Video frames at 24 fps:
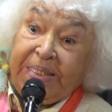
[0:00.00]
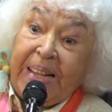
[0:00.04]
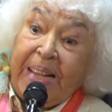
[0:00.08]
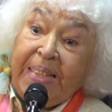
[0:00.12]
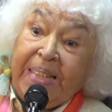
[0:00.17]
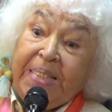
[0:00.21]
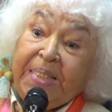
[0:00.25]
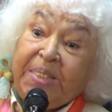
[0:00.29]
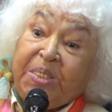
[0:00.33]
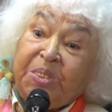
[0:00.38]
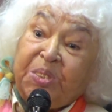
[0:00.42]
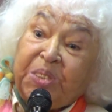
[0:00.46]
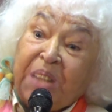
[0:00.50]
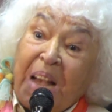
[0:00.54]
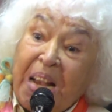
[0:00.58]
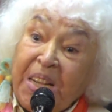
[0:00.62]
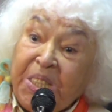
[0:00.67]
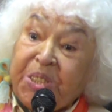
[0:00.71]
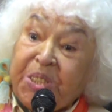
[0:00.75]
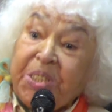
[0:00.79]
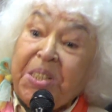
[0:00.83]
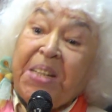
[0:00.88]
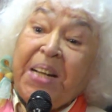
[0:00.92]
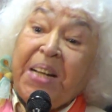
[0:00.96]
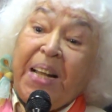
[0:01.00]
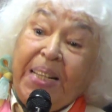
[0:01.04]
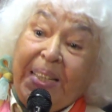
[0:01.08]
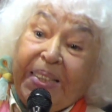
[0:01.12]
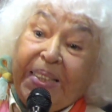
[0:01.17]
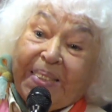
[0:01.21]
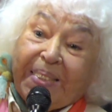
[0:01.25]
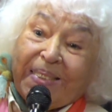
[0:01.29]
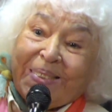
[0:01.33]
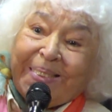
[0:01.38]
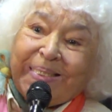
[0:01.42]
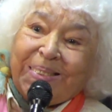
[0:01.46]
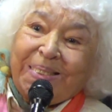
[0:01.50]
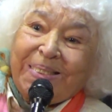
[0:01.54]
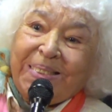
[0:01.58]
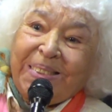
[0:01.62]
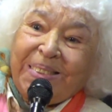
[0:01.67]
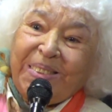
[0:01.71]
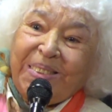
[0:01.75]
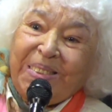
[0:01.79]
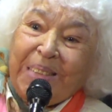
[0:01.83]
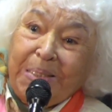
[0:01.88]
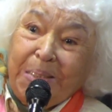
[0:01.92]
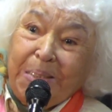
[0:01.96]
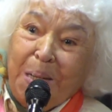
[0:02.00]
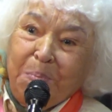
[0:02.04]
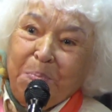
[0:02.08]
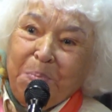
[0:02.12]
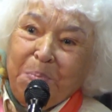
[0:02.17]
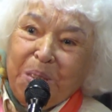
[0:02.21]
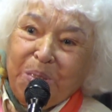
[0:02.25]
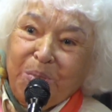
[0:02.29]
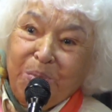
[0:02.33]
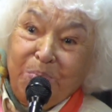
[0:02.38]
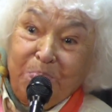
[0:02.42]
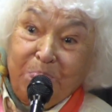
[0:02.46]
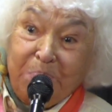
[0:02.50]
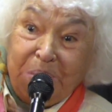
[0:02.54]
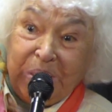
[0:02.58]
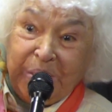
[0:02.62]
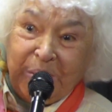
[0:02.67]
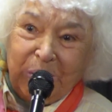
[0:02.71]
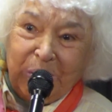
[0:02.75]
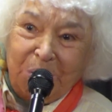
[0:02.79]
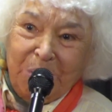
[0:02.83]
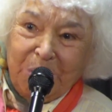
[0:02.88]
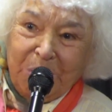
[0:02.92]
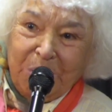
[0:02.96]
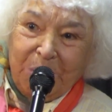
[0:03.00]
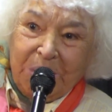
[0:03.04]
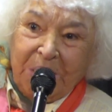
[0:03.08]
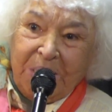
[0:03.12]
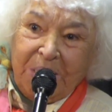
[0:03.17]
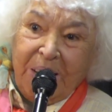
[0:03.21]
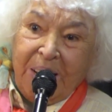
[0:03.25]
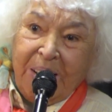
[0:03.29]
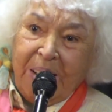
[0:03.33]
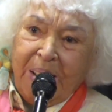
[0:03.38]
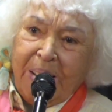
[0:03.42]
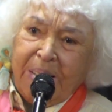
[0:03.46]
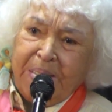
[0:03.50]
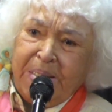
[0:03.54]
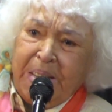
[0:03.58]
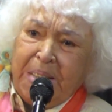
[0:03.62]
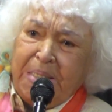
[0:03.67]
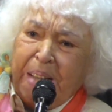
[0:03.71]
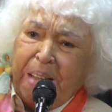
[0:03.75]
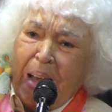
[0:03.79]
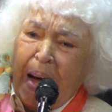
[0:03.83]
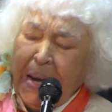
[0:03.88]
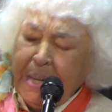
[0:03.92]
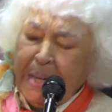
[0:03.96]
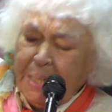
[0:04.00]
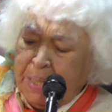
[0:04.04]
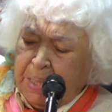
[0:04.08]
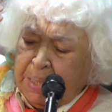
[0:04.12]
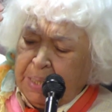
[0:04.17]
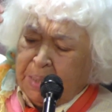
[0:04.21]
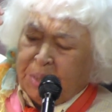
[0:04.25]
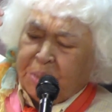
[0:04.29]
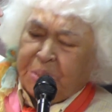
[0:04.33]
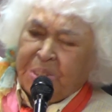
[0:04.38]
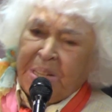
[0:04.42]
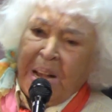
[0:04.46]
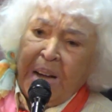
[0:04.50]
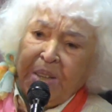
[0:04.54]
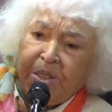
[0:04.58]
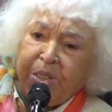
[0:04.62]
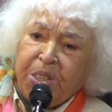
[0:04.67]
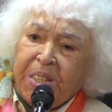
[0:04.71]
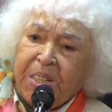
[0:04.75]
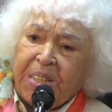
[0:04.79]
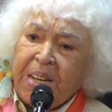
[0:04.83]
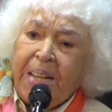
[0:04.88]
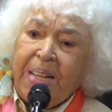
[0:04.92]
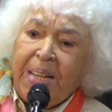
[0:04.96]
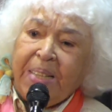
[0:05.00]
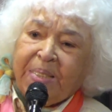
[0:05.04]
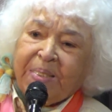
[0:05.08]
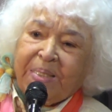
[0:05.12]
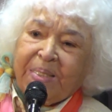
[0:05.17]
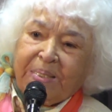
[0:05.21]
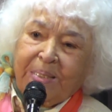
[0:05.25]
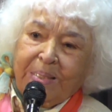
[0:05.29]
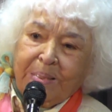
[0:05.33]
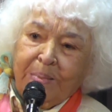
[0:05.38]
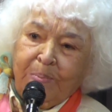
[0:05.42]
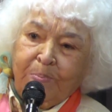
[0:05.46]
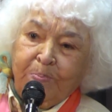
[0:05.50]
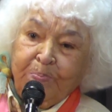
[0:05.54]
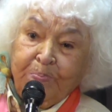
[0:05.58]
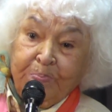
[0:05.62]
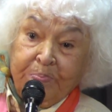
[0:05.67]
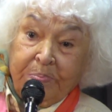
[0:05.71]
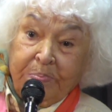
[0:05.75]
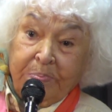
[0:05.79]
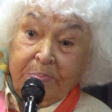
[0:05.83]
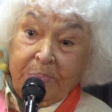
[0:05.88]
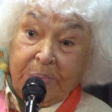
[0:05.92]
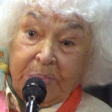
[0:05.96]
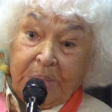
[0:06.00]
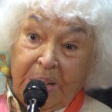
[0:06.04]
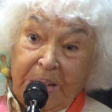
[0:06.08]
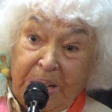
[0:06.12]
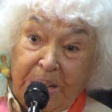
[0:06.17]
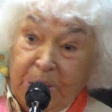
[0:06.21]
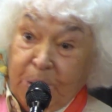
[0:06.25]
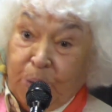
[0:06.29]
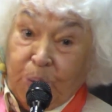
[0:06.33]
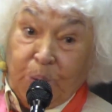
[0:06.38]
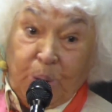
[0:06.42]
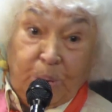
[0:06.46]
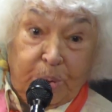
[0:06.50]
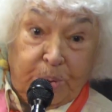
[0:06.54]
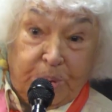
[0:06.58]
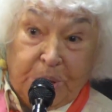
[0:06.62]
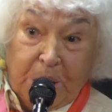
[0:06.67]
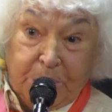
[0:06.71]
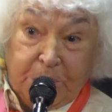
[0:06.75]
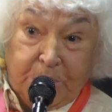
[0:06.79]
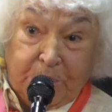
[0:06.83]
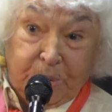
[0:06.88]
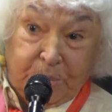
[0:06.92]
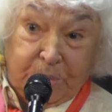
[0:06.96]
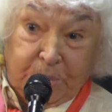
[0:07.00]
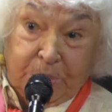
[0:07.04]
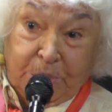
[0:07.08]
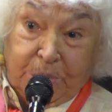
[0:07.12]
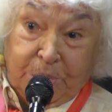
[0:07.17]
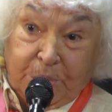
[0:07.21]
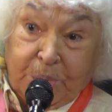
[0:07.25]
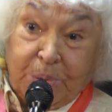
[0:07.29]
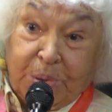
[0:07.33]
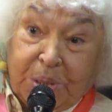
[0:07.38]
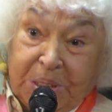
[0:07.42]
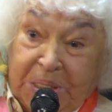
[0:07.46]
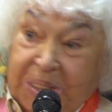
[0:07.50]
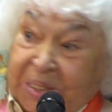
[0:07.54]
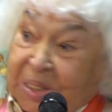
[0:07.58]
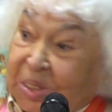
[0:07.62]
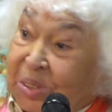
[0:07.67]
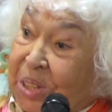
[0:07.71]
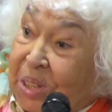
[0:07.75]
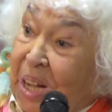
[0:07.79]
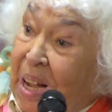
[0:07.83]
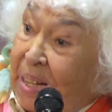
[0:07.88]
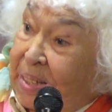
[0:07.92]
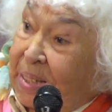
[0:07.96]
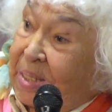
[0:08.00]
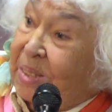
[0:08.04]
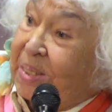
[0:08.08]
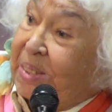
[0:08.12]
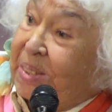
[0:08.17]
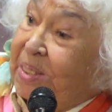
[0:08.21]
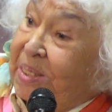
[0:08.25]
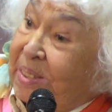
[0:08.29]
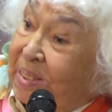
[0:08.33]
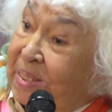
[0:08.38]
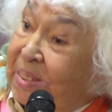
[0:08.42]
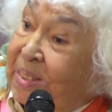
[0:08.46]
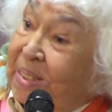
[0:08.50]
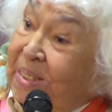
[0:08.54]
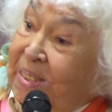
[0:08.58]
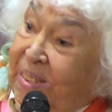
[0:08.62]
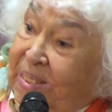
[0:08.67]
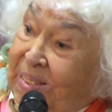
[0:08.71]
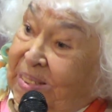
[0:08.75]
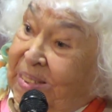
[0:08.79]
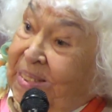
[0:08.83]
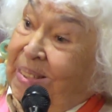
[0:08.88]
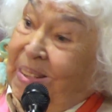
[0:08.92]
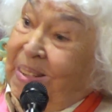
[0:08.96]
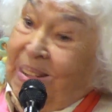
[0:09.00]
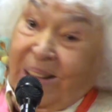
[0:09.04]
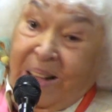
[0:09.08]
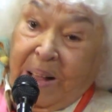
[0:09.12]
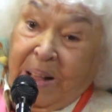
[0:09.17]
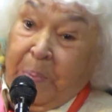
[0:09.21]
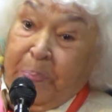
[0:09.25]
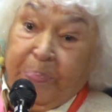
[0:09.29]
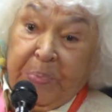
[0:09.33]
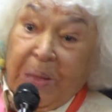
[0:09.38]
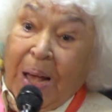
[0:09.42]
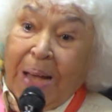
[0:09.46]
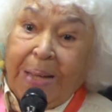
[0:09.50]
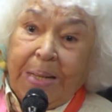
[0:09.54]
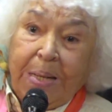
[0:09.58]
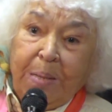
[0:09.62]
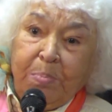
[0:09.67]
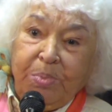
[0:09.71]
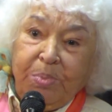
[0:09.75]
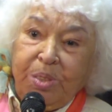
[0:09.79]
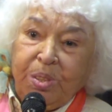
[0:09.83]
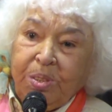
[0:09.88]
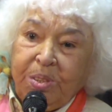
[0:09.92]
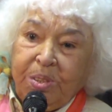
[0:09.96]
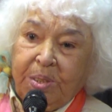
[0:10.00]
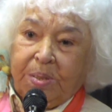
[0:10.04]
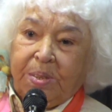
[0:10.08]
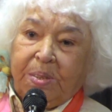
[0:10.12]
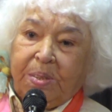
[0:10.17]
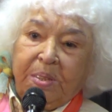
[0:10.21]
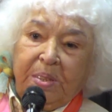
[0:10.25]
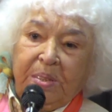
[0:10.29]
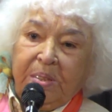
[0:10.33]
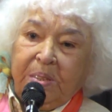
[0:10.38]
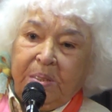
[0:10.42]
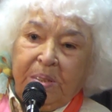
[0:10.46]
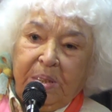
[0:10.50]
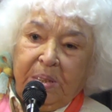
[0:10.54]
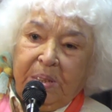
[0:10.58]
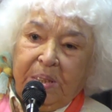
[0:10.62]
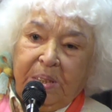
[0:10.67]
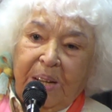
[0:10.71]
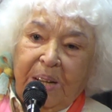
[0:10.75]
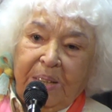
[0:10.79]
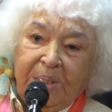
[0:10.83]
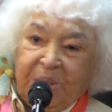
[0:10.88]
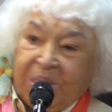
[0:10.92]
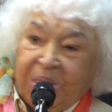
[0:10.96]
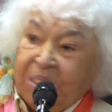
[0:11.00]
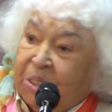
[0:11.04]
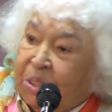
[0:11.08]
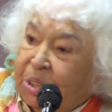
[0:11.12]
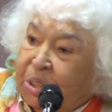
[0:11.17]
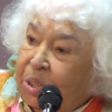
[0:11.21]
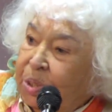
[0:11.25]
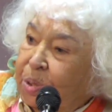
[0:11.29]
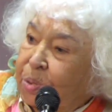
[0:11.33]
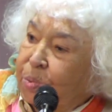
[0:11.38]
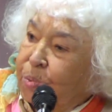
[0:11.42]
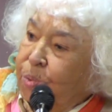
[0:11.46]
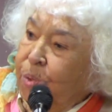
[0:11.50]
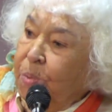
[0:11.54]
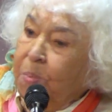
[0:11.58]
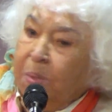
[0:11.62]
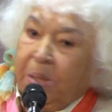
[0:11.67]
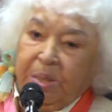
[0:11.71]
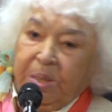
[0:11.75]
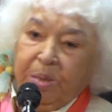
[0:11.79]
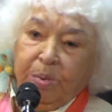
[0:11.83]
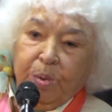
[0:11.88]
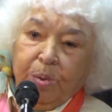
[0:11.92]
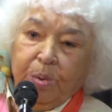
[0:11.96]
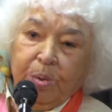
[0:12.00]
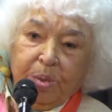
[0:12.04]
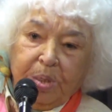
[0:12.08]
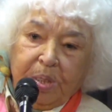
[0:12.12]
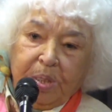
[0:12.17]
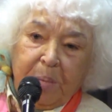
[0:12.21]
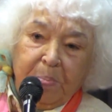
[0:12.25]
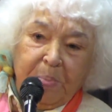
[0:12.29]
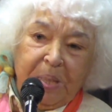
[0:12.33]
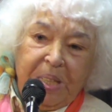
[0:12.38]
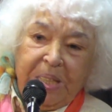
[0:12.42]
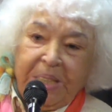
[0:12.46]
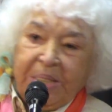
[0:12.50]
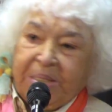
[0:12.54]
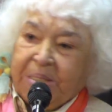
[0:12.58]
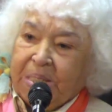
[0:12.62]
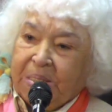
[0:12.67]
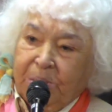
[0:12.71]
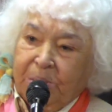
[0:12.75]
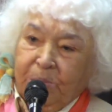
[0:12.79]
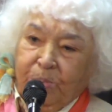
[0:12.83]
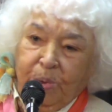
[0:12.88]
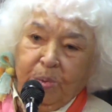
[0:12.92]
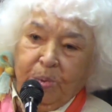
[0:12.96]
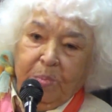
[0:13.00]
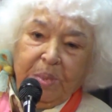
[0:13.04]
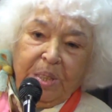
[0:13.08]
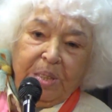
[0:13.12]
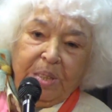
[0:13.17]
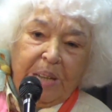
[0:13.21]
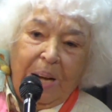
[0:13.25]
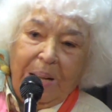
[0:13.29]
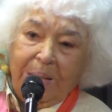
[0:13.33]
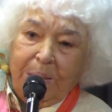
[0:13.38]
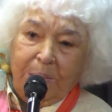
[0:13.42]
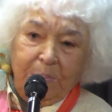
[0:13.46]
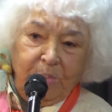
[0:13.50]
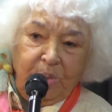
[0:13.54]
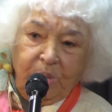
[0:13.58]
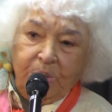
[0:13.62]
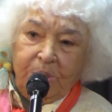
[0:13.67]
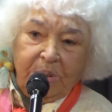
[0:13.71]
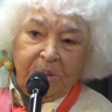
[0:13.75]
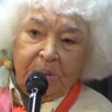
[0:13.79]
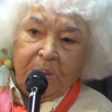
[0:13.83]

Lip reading: exaggerate the number of prisoners. They exaggerate in order to criticize. I am not a Sisi woman or a military woman. I am not